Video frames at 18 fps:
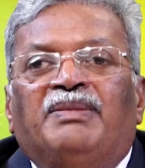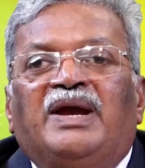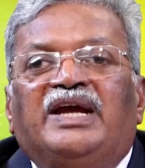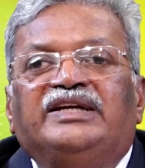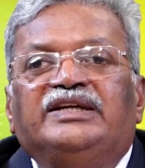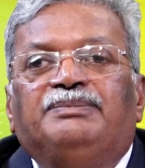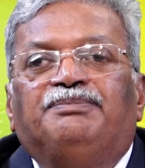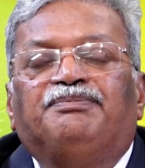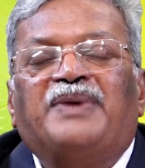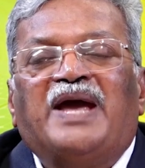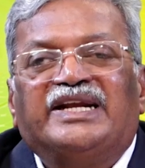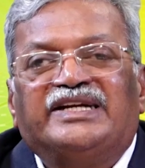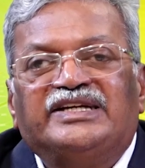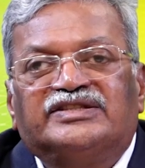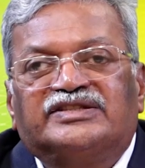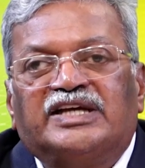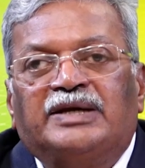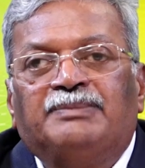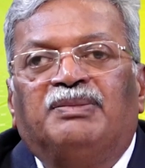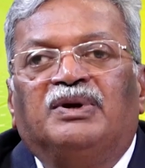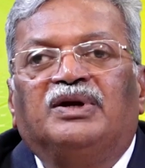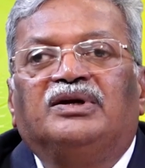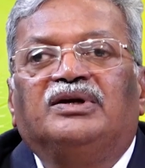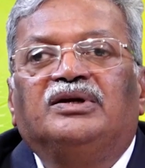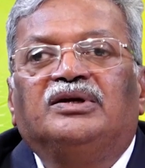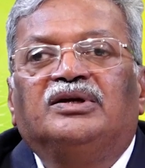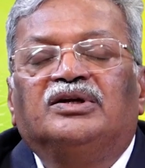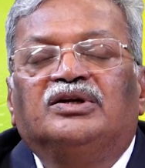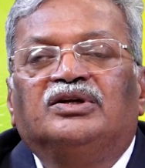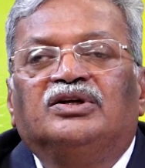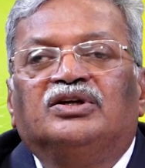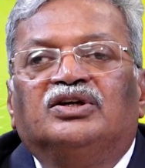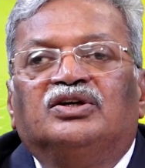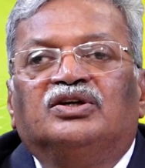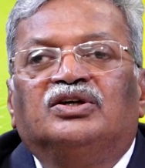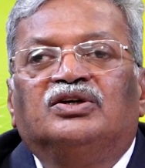many perishable
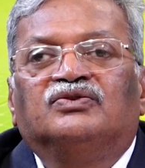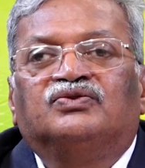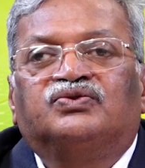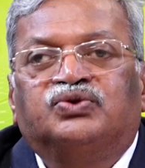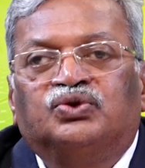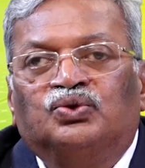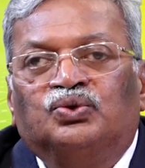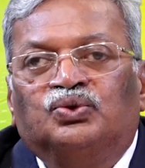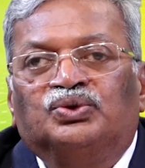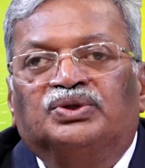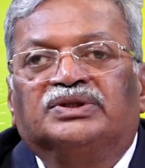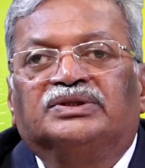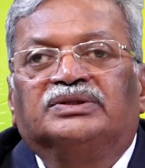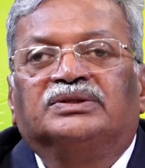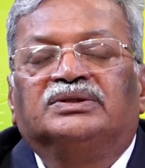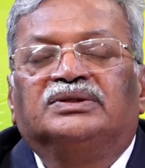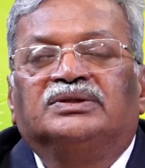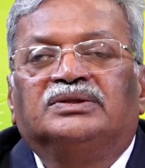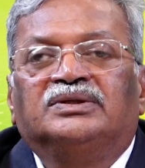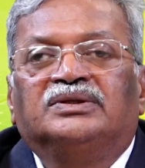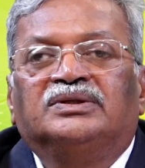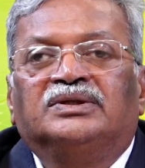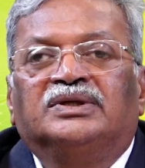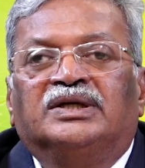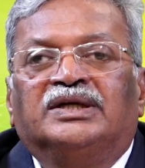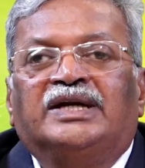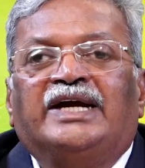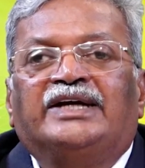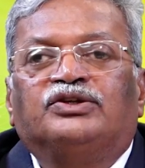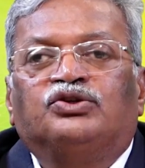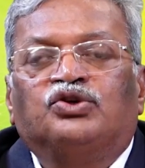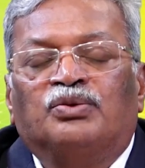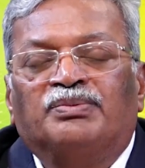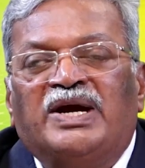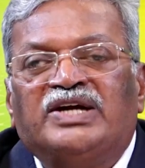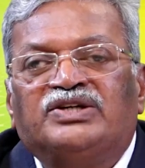food
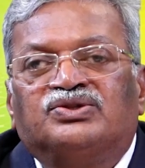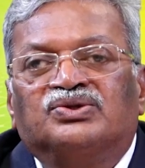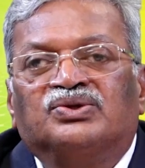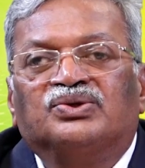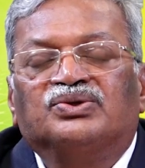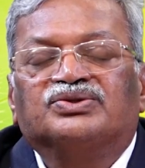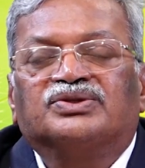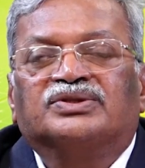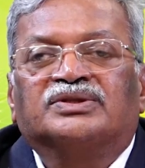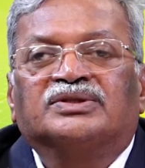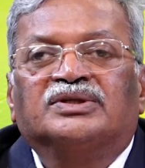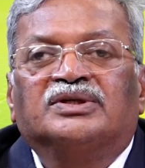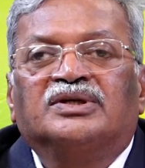like tomatoes,